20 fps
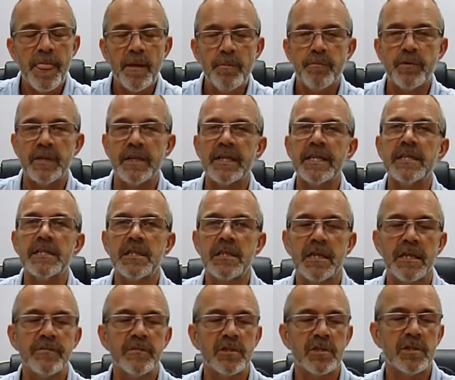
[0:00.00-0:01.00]
But at least it
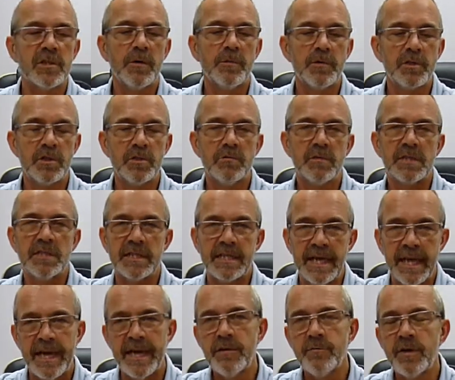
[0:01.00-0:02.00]
gives us an opportunity.
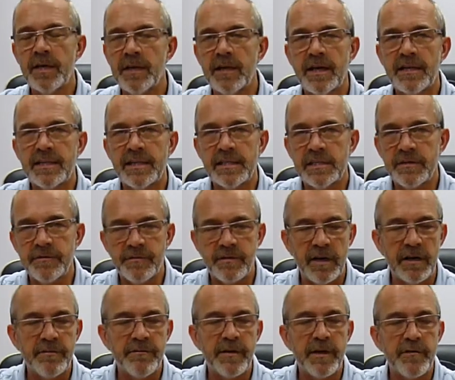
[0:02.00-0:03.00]
A, we can
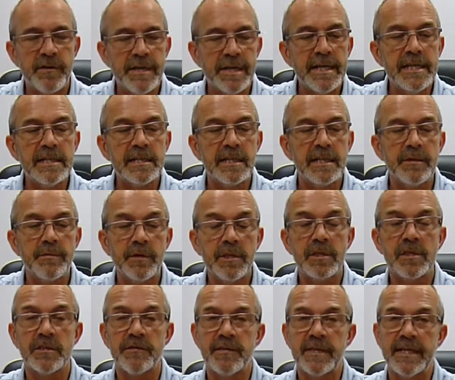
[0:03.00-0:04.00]
identify very easily,
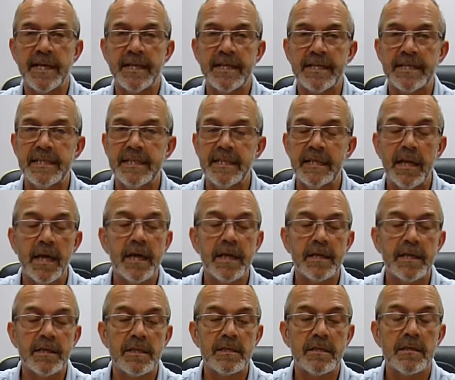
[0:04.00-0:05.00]
because of the LED
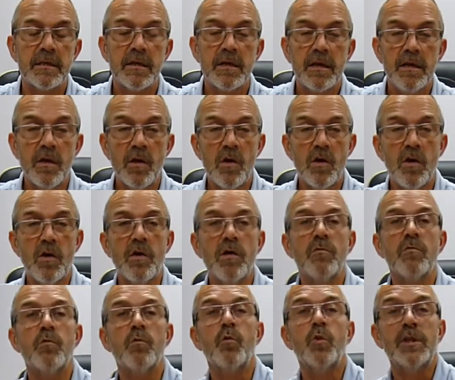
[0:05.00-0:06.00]
light,
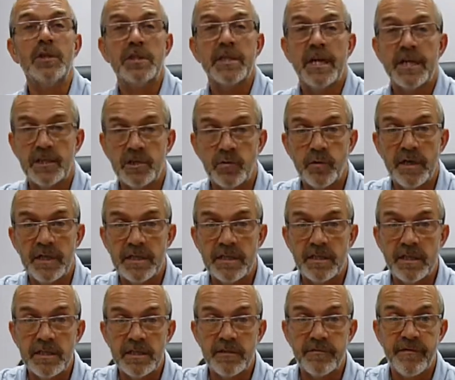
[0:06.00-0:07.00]
which actuator
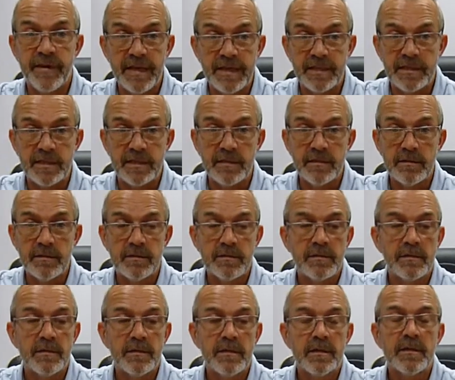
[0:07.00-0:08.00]
is affected.
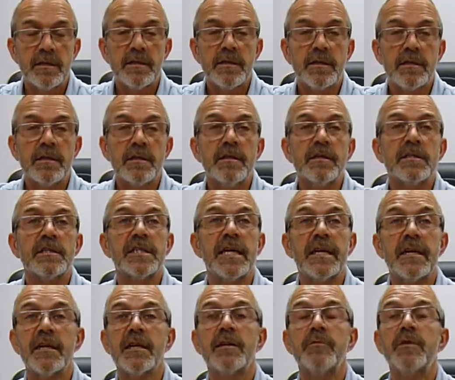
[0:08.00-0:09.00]

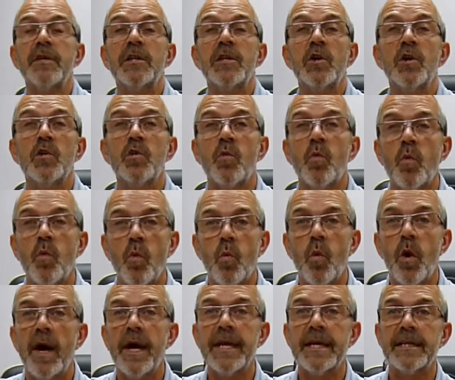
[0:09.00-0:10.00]
Secondly, we know
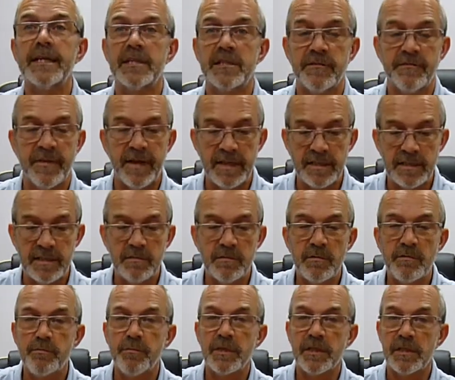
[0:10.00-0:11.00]
why it's affected
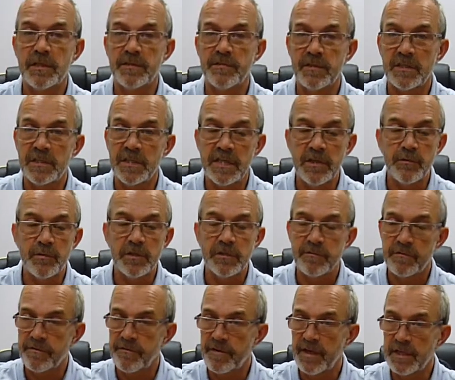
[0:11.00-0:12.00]
because of the sequence of
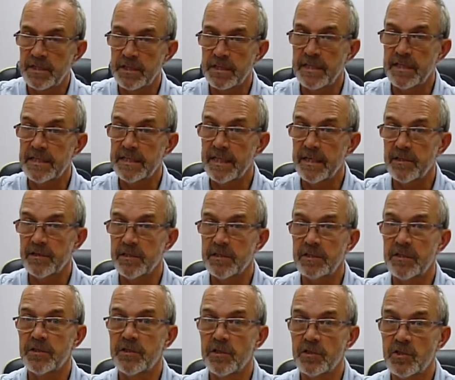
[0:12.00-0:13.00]
the flashing. It tells us
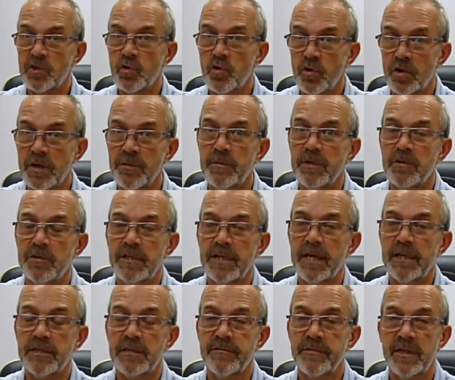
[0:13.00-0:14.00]
that the torque limiter is
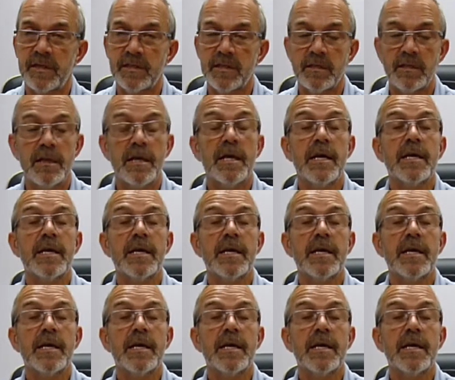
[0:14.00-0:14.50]
activated.